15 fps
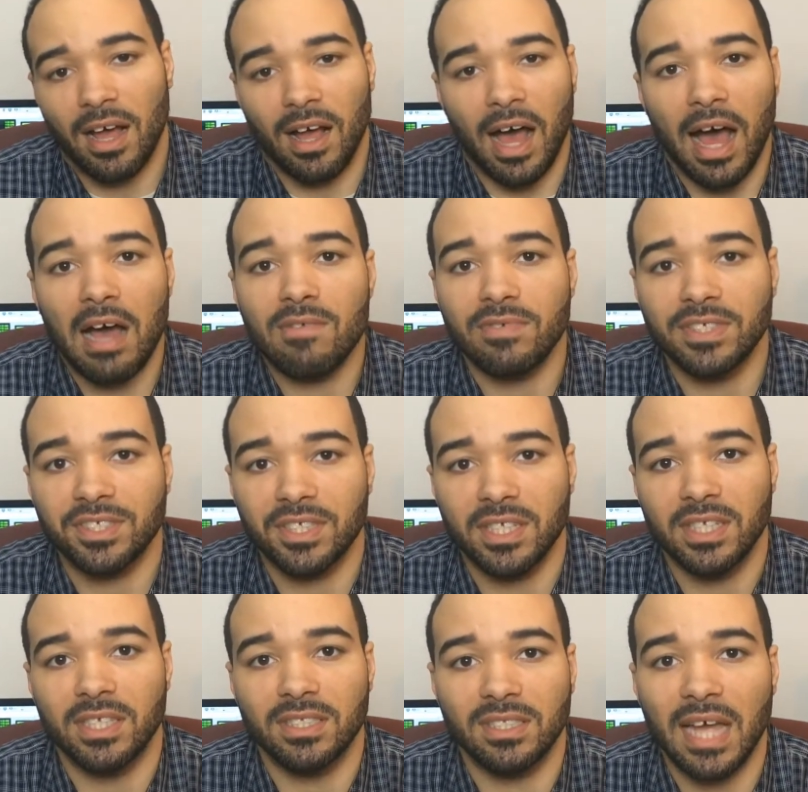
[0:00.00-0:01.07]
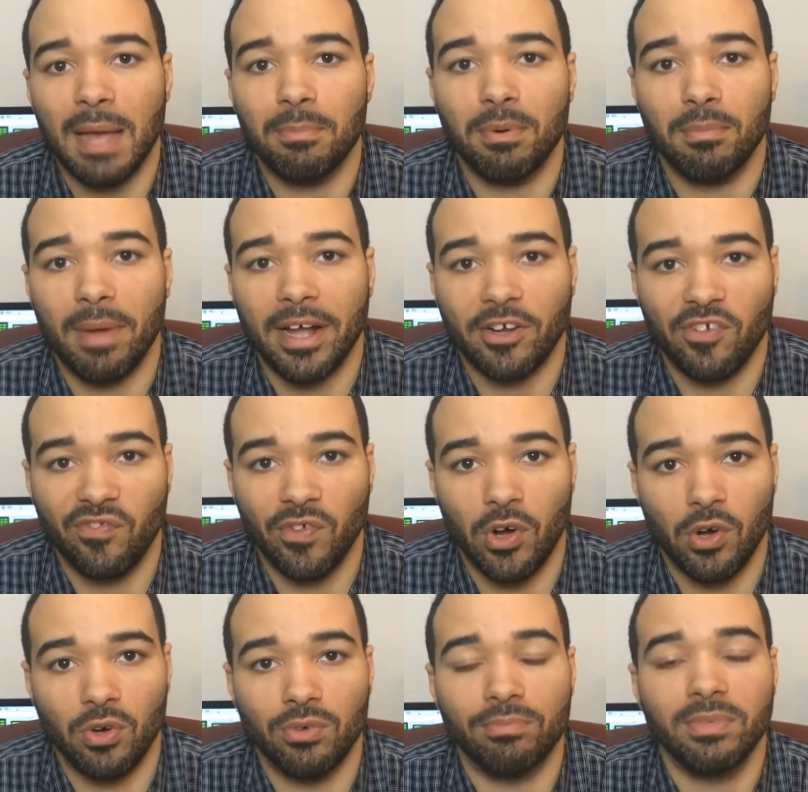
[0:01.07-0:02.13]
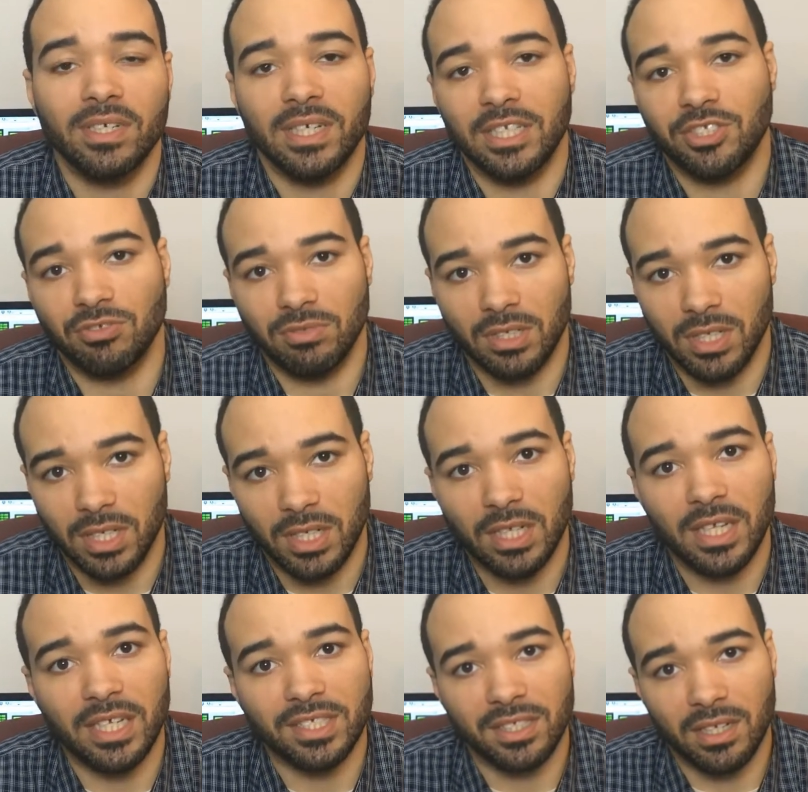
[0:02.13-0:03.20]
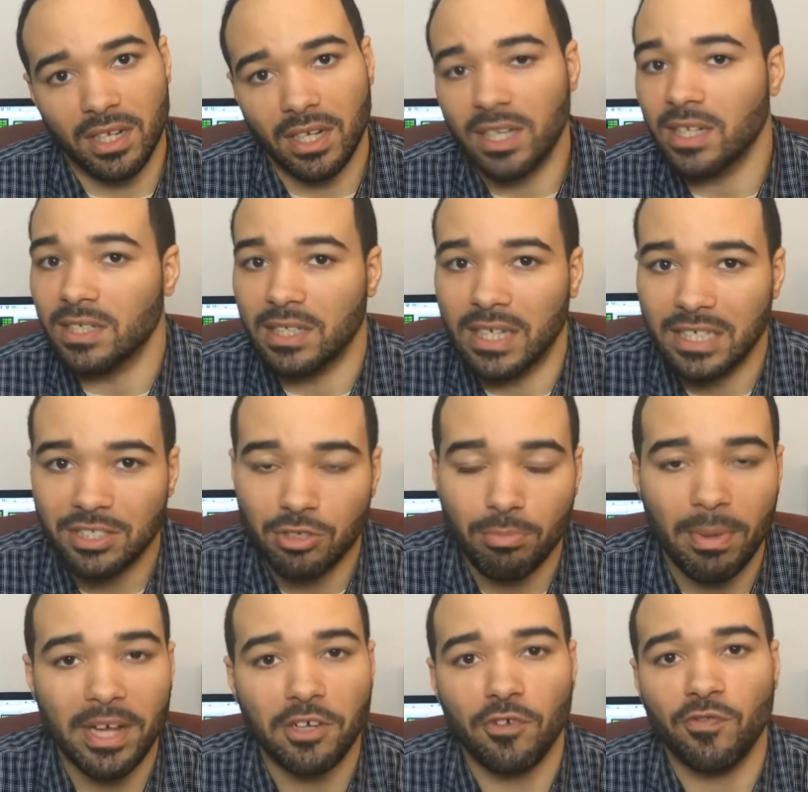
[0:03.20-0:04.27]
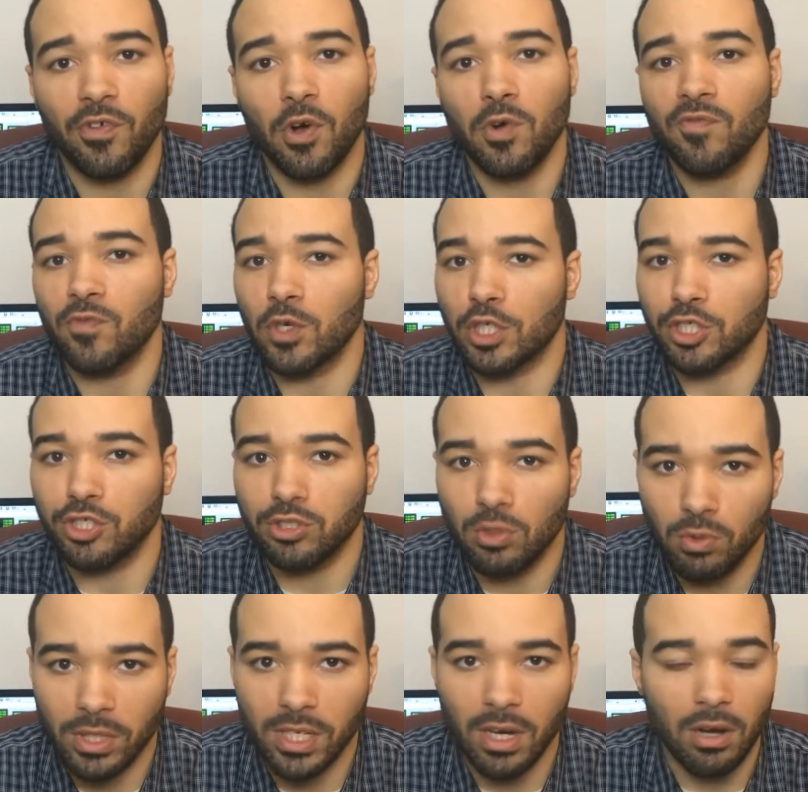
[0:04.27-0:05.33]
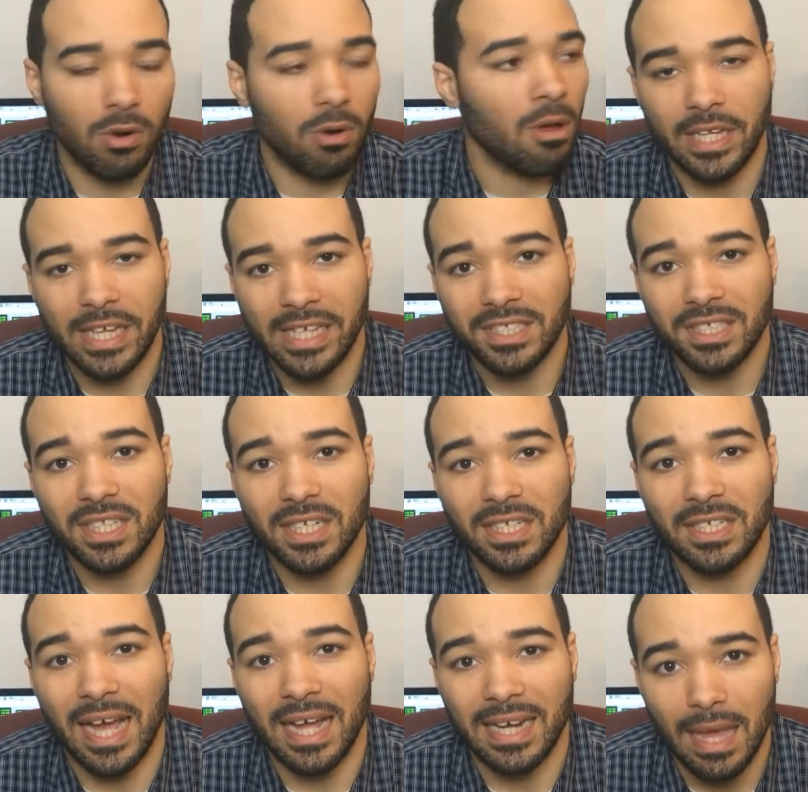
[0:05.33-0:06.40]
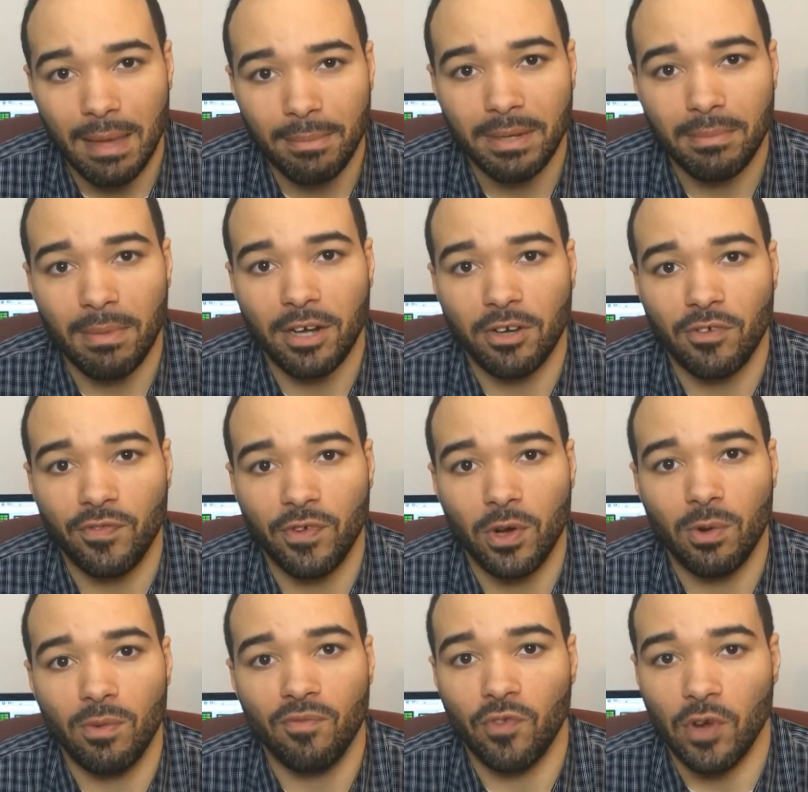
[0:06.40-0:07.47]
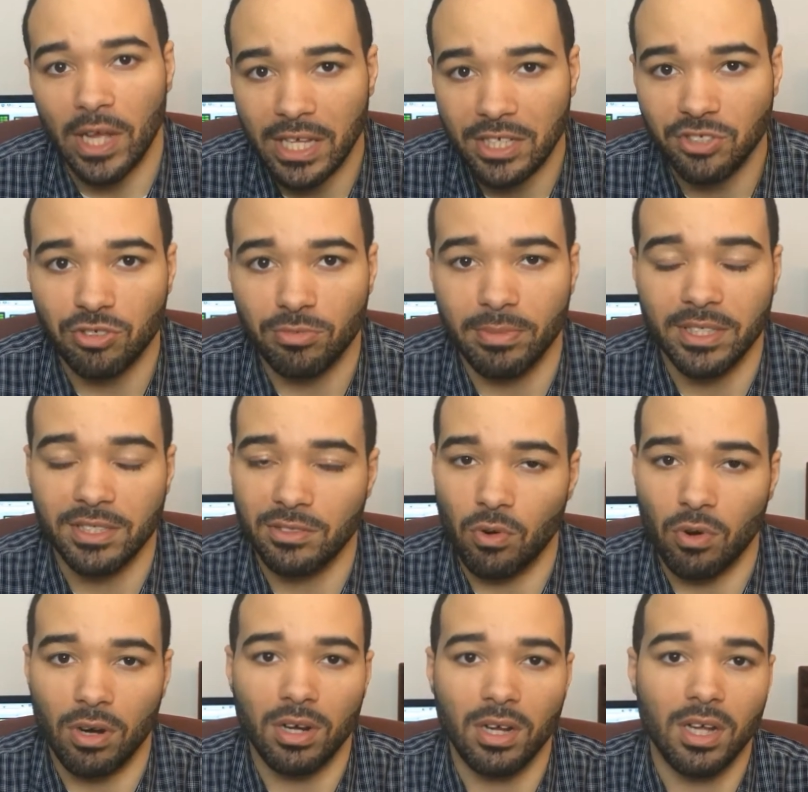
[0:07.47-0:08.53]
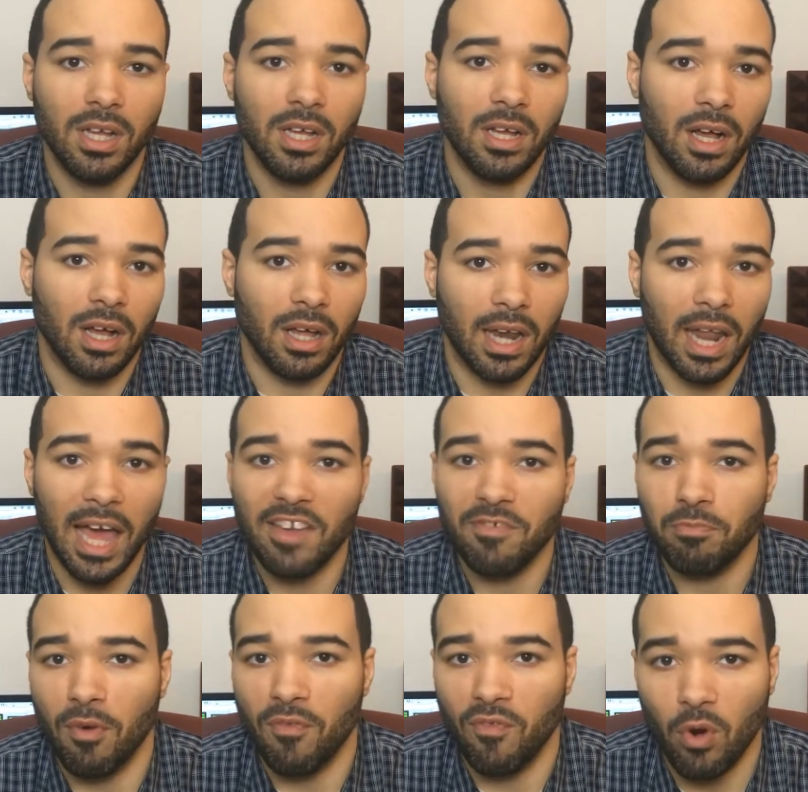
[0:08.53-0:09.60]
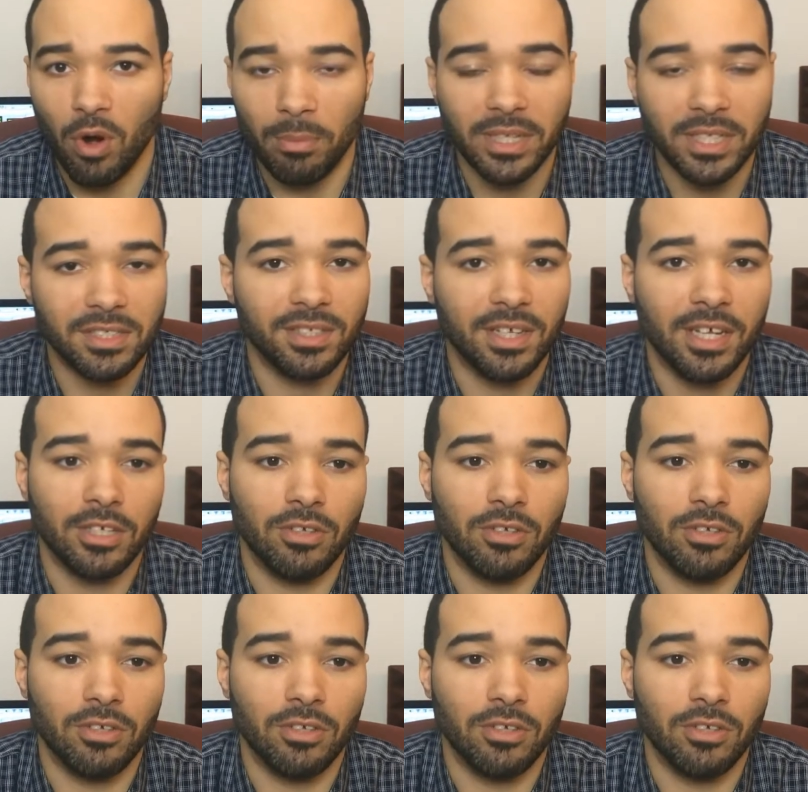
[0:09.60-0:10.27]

obviously the type of microphone that you need. Is it a condenser microphone for the studio? Is it a dynamic microphone for instruments or live performance?